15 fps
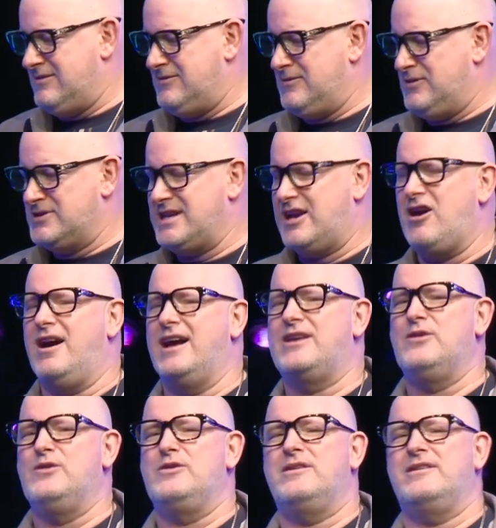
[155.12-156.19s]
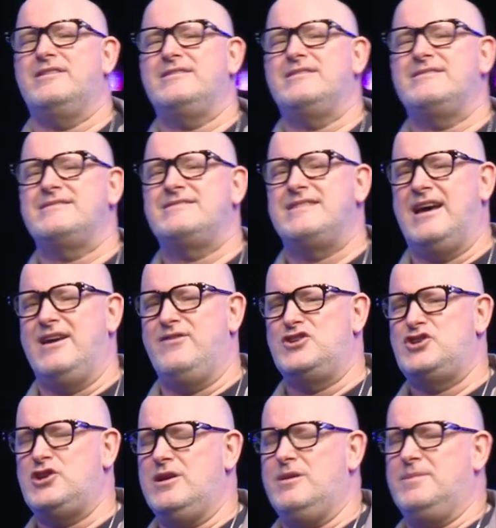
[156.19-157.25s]
was a guy called David
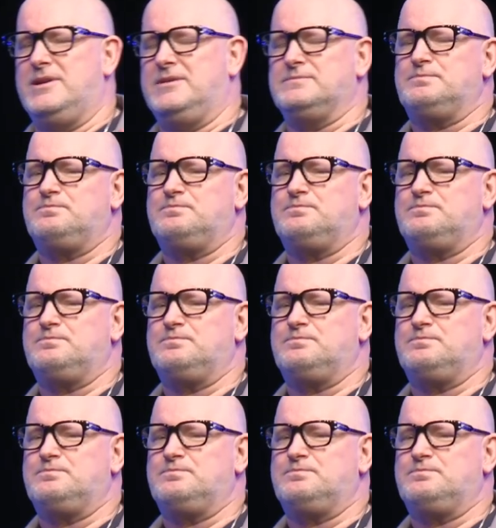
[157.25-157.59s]
Shearman.